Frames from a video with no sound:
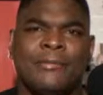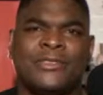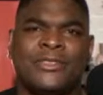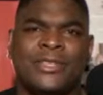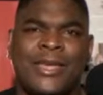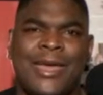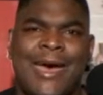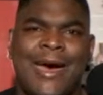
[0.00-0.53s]

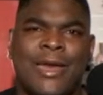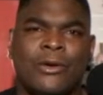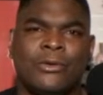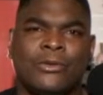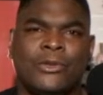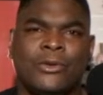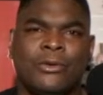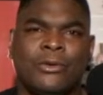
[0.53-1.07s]

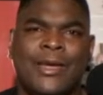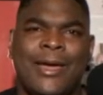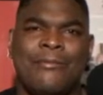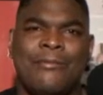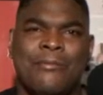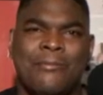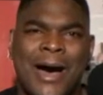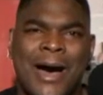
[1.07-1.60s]
Seattle, to
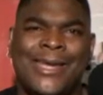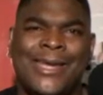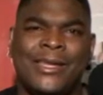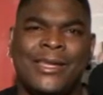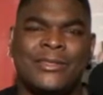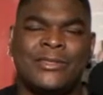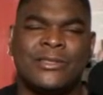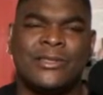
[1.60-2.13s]
that
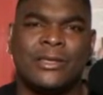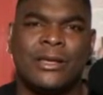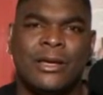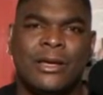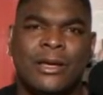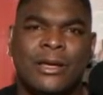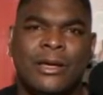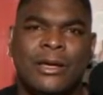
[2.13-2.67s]
minus
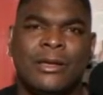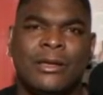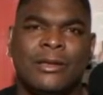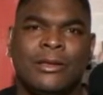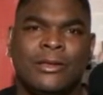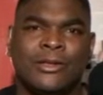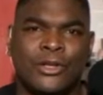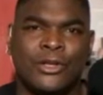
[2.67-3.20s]

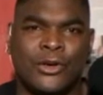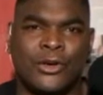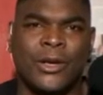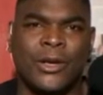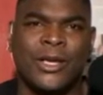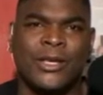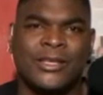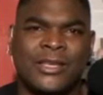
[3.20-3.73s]

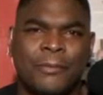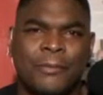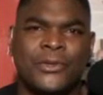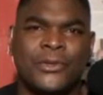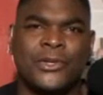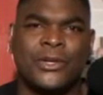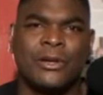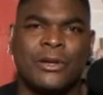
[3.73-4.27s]
degree
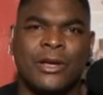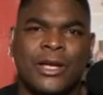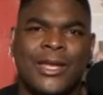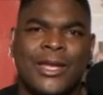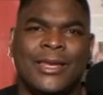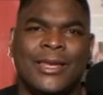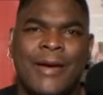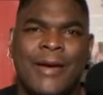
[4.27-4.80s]
temperature
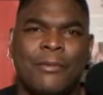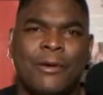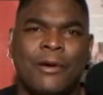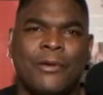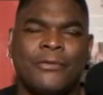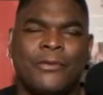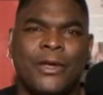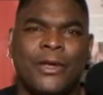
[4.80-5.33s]
in
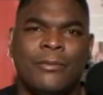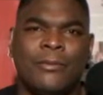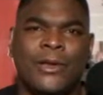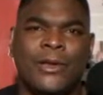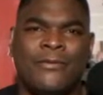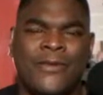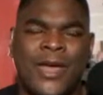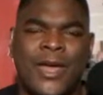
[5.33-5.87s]
Lambeau for them
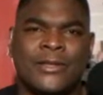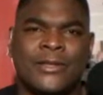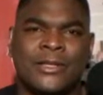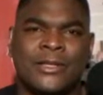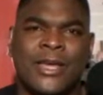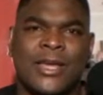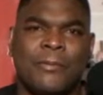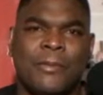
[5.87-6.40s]
to advance
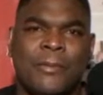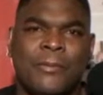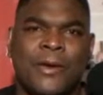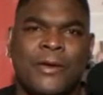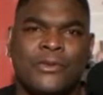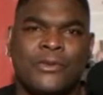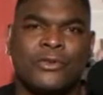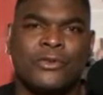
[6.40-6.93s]
to Tampa
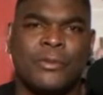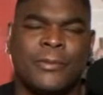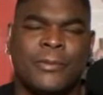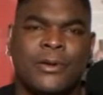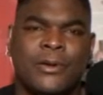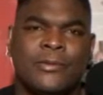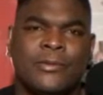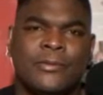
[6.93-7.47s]
Bay for the Super Bowl?